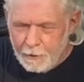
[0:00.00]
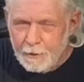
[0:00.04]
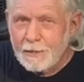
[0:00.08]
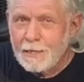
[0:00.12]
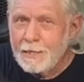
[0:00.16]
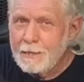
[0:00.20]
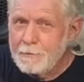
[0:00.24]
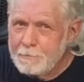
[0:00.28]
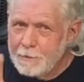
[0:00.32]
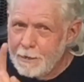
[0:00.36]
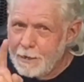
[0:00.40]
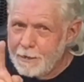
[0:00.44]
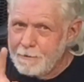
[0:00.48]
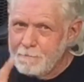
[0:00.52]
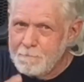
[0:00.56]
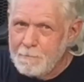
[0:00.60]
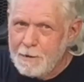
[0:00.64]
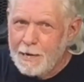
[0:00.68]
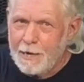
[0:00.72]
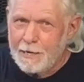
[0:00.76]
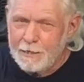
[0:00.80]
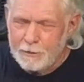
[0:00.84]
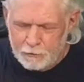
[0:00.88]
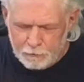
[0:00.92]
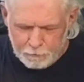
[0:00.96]
Keep that in
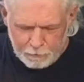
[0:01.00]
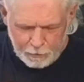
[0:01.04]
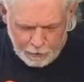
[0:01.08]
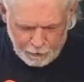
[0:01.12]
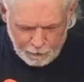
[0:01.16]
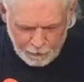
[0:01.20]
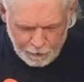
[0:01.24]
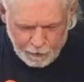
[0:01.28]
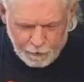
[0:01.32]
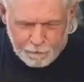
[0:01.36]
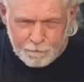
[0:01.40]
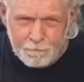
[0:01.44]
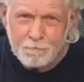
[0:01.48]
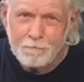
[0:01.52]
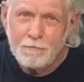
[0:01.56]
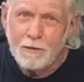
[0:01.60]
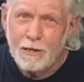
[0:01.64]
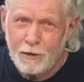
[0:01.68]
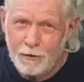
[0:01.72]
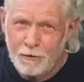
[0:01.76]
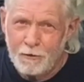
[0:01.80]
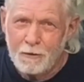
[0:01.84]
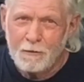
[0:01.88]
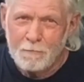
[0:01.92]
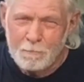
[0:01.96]
mind. It's very, very